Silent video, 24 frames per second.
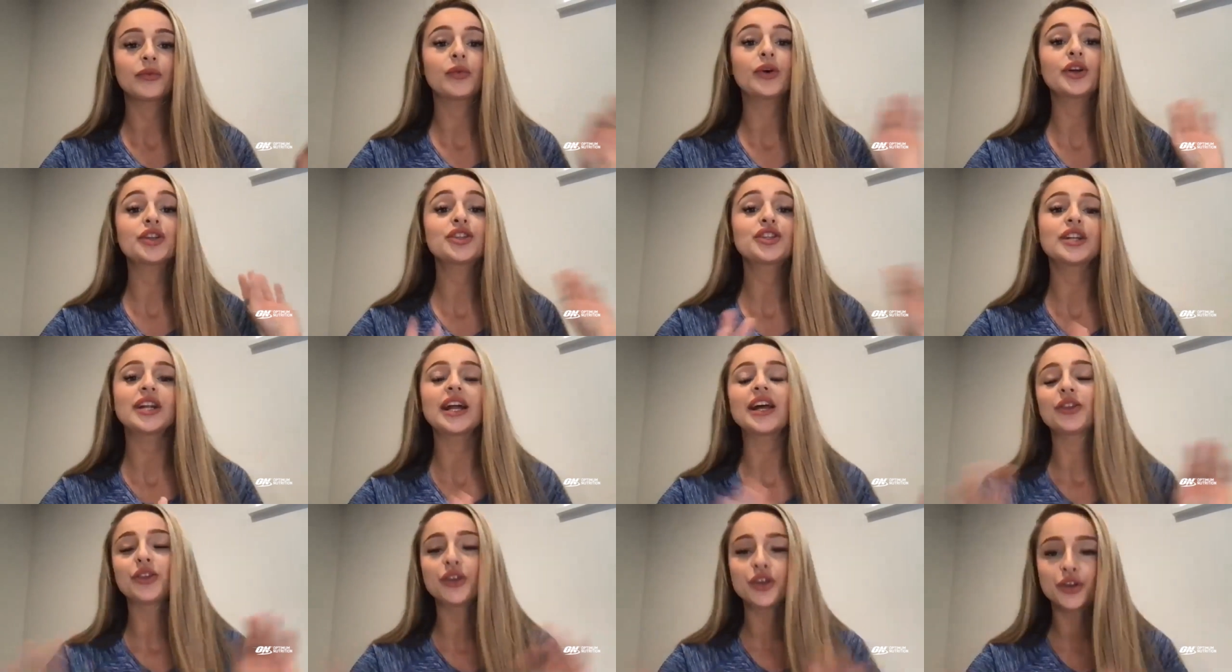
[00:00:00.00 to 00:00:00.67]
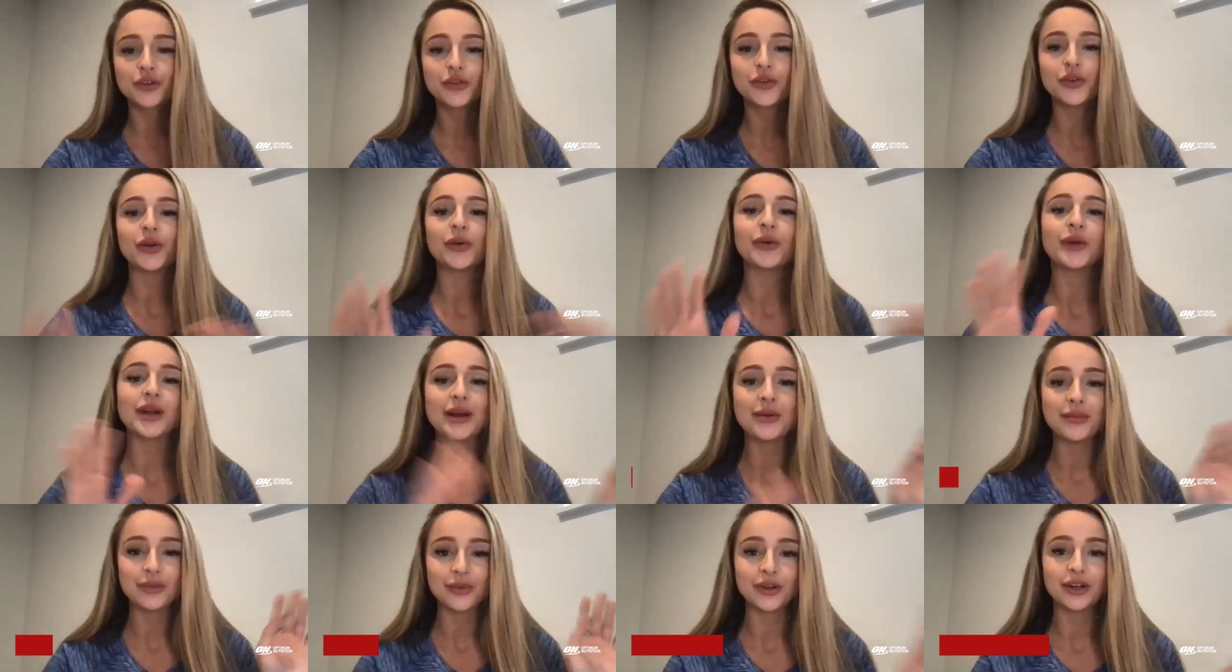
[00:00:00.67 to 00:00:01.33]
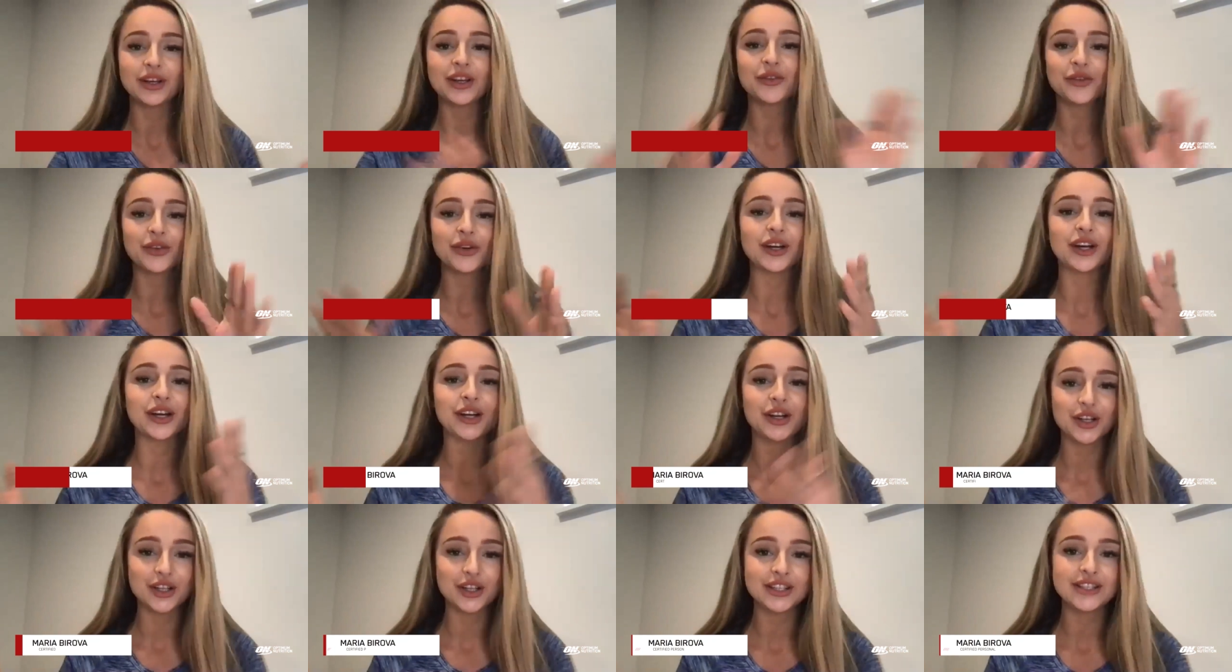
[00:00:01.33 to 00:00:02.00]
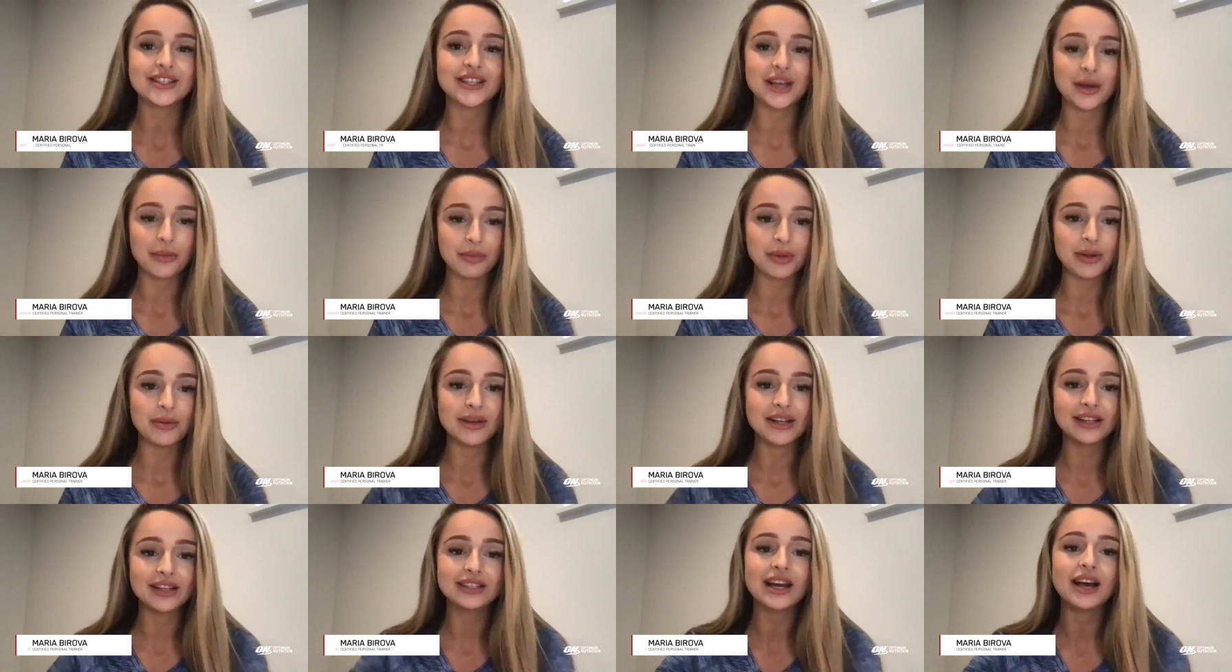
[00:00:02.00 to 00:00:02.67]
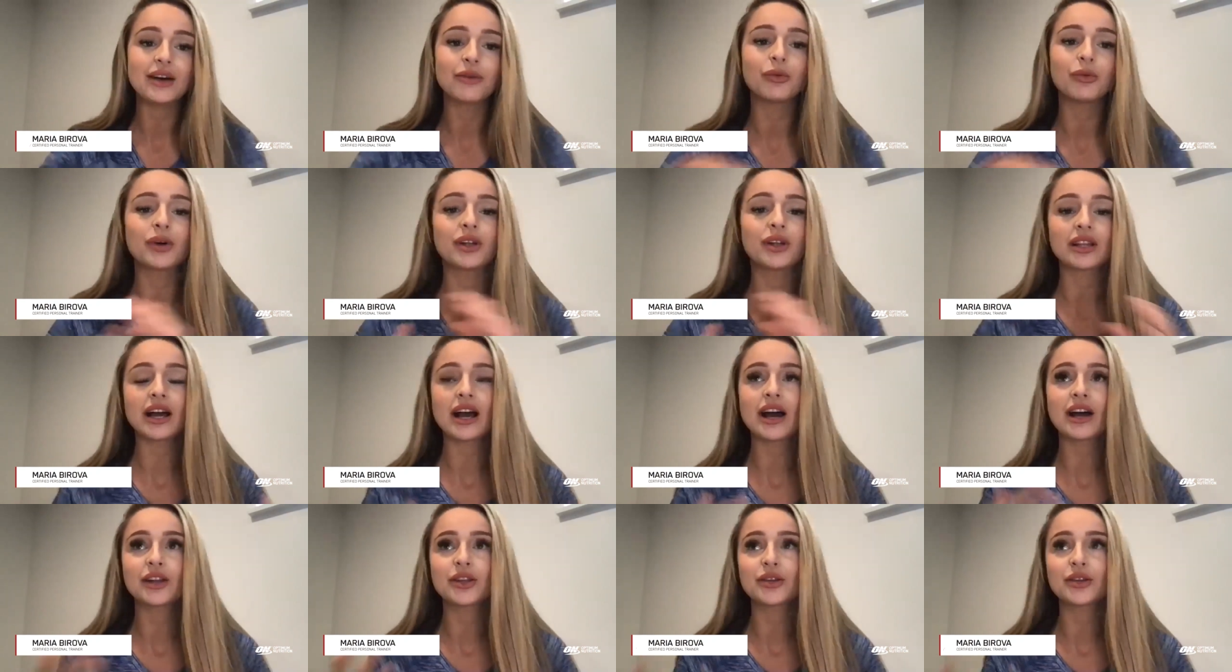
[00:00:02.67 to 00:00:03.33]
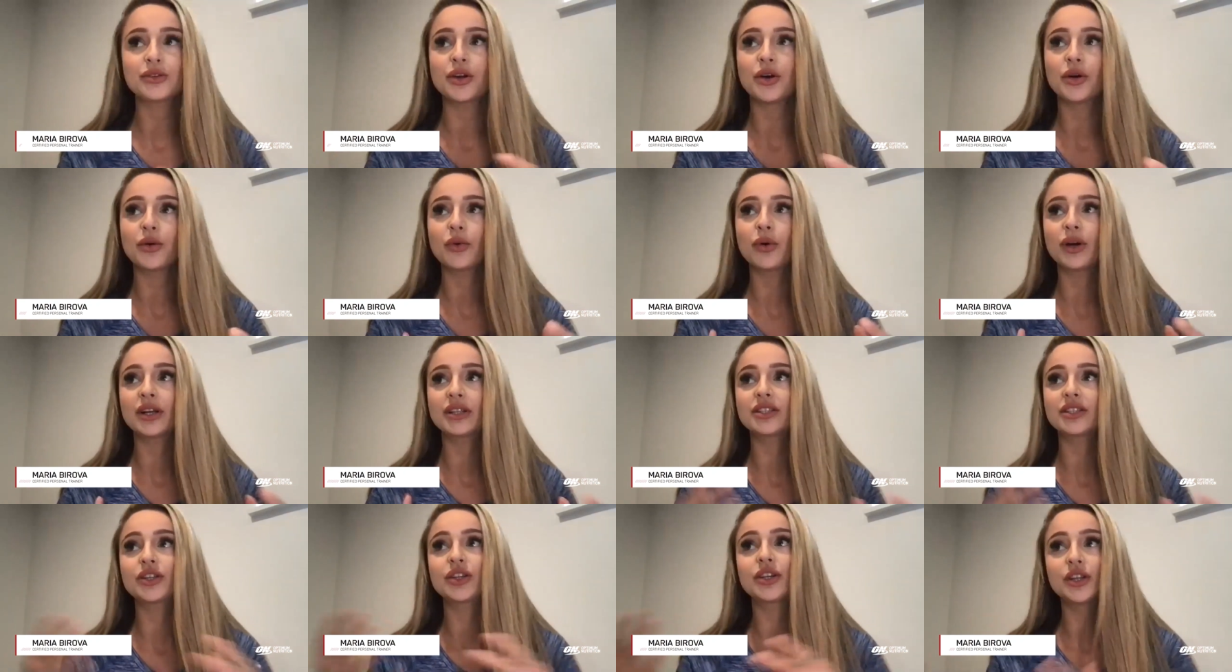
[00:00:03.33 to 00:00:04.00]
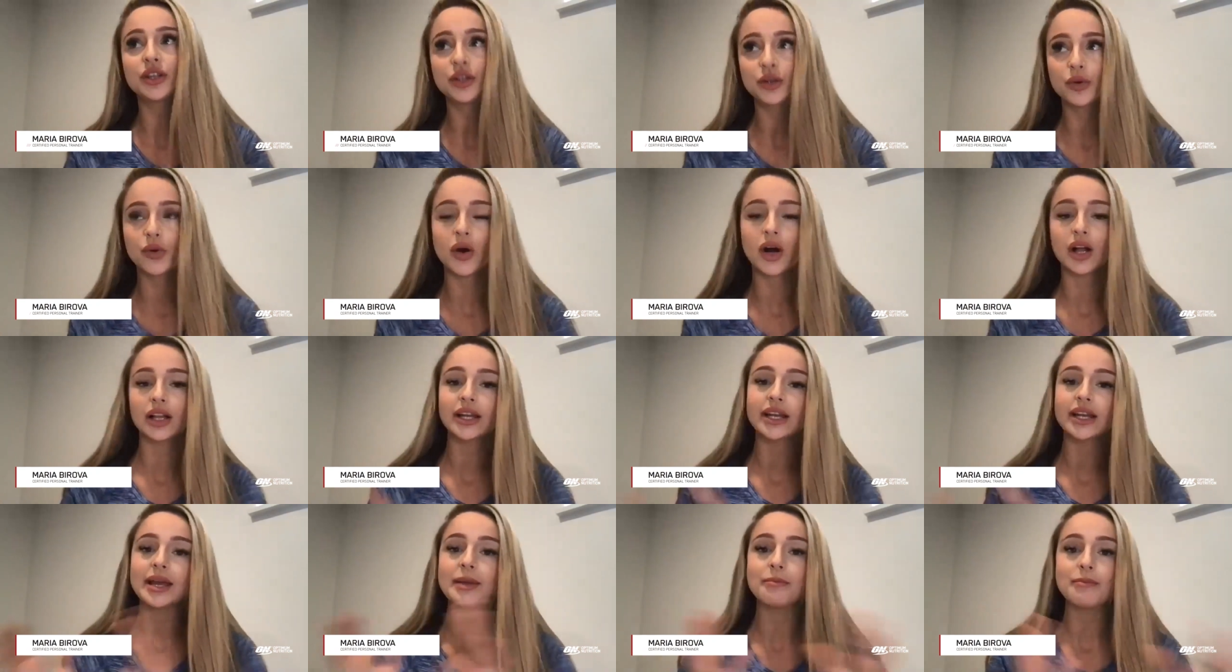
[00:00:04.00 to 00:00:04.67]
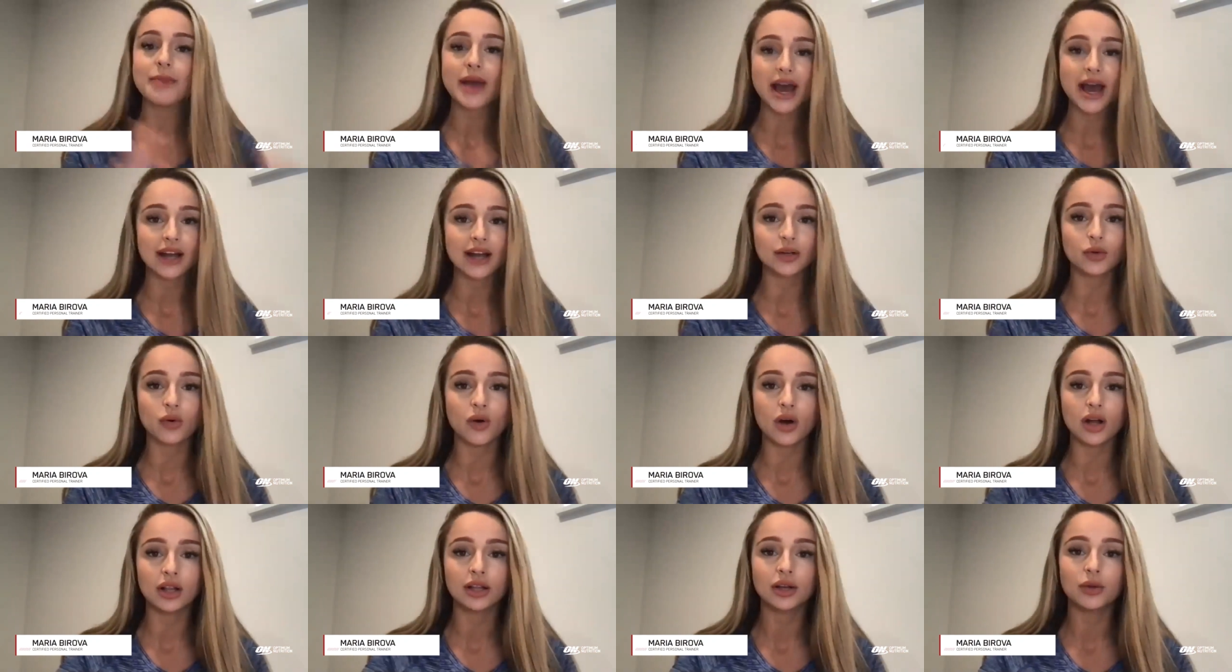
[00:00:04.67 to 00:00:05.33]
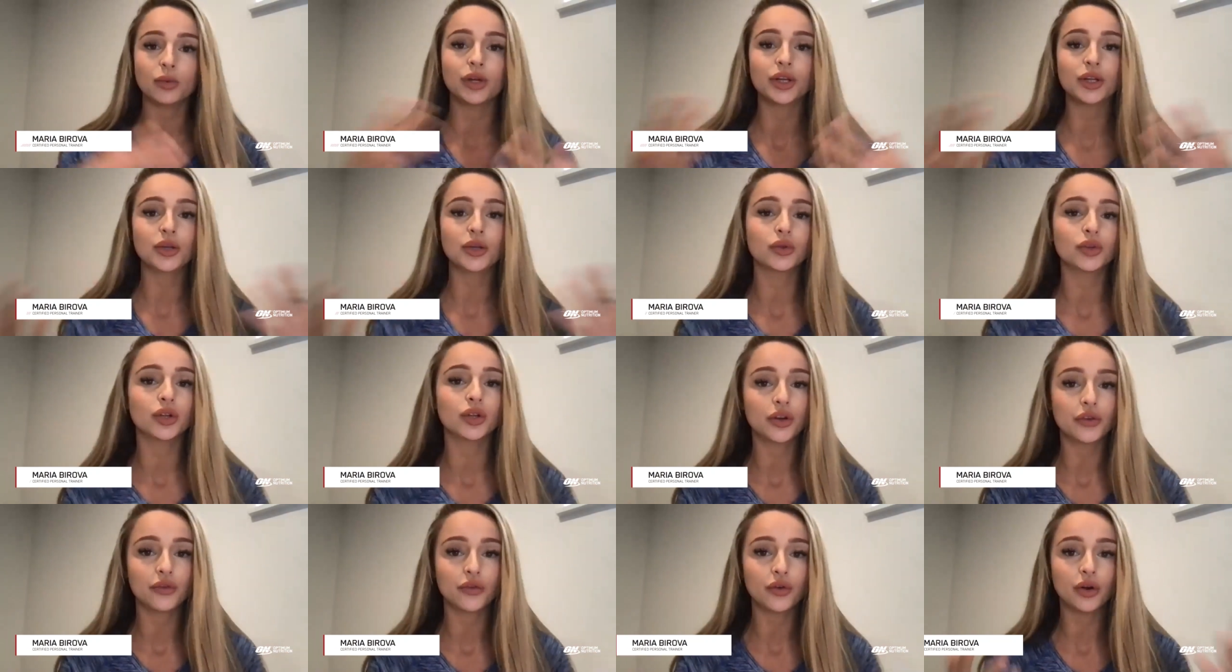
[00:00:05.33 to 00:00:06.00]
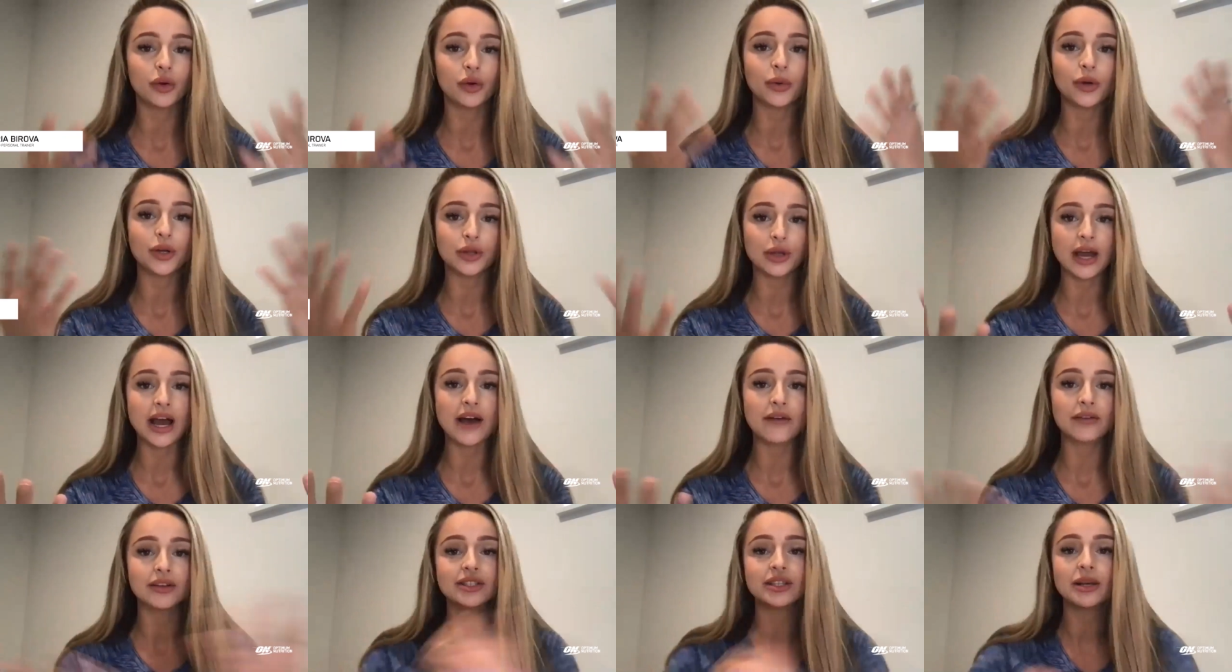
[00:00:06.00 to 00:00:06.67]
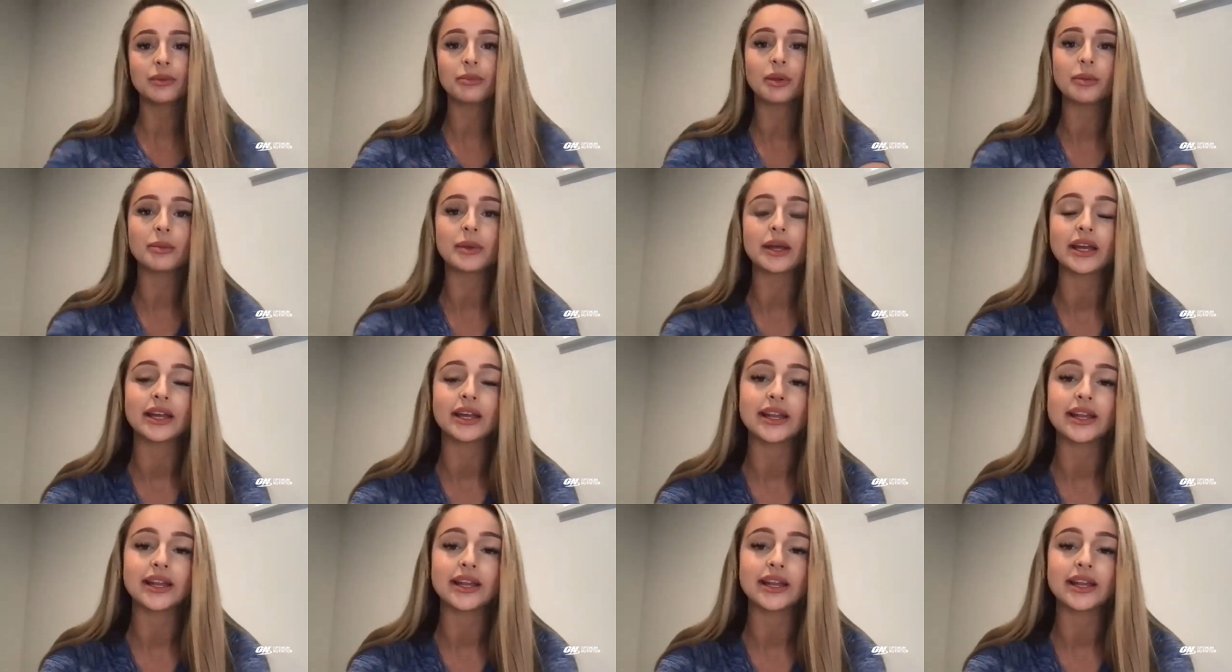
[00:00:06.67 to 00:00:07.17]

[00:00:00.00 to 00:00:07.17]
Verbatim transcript: What should I look for when I'm looking for a good supplement? How, what how do you know what's good quality and bad quality? What do you look for when you have a supplement in